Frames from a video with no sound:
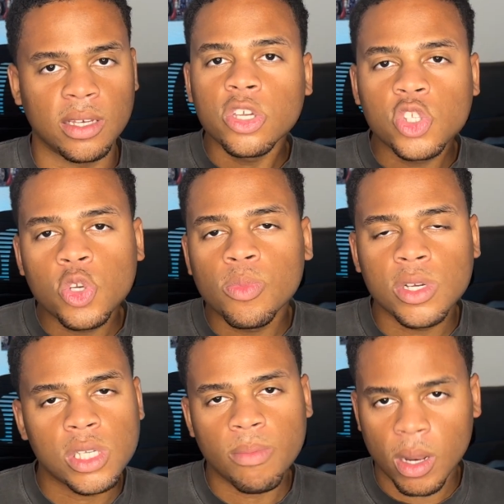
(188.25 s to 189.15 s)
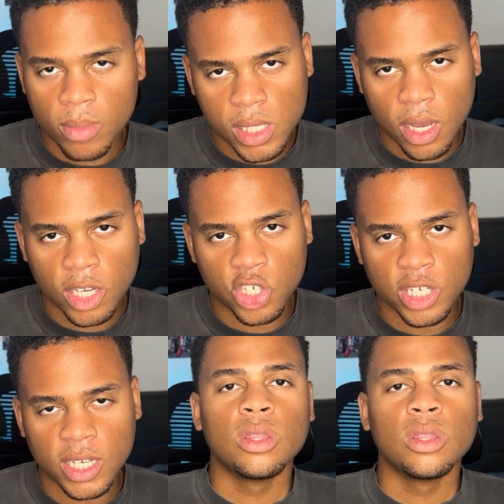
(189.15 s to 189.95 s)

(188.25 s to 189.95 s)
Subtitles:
consumerism, and misogyny,